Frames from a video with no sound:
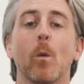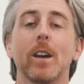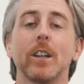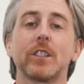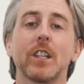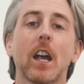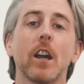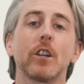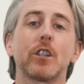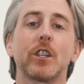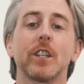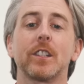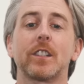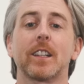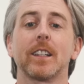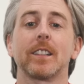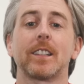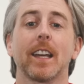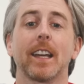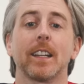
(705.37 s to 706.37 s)
Whereas our cheese
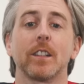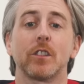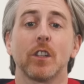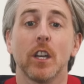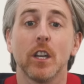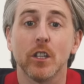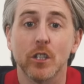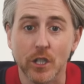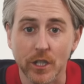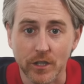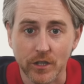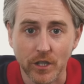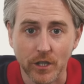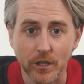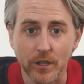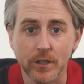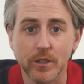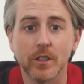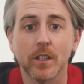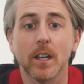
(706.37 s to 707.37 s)
contains cheese
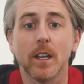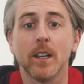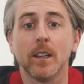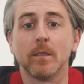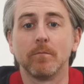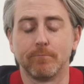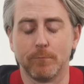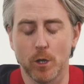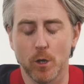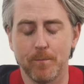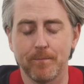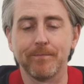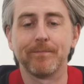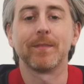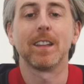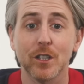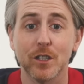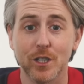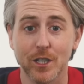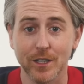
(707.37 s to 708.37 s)
curds, nope,
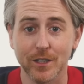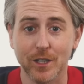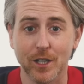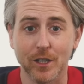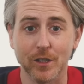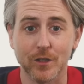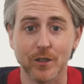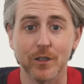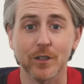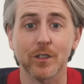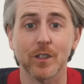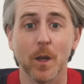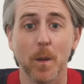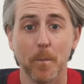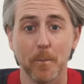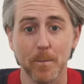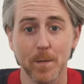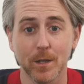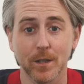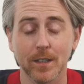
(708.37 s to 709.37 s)
cheese cultures,
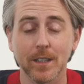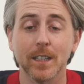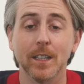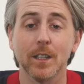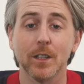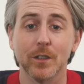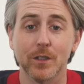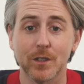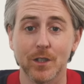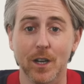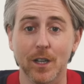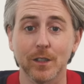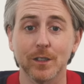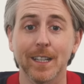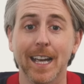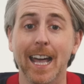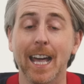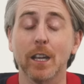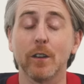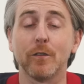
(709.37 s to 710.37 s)
milk, salt,
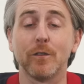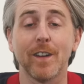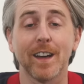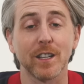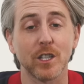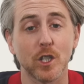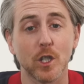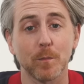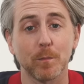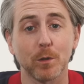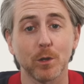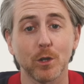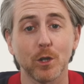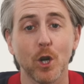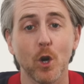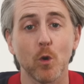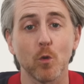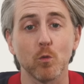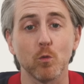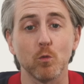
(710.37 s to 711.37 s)
and vegetable
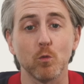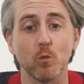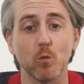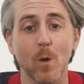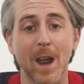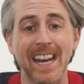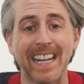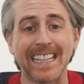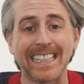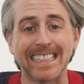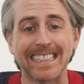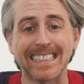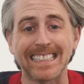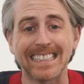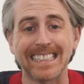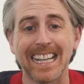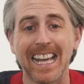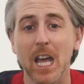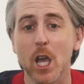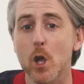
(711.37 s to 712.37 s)
rennet.
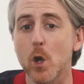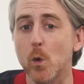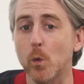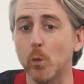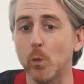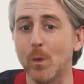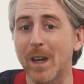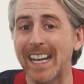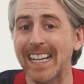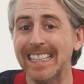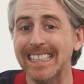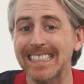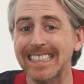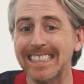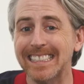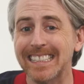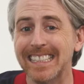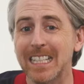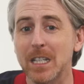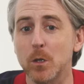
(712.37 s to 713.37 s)
Rennet?
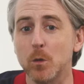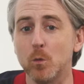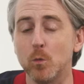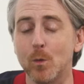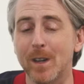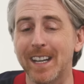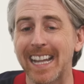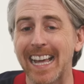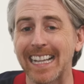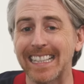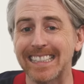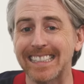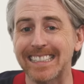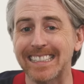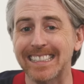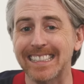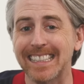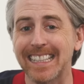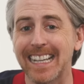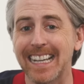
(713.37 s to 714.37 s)
Rennet.
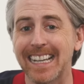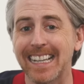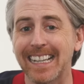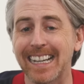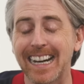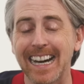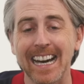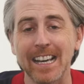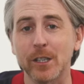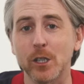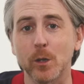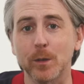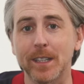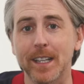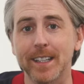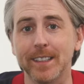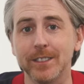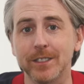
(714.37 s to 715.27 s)
I don't know what that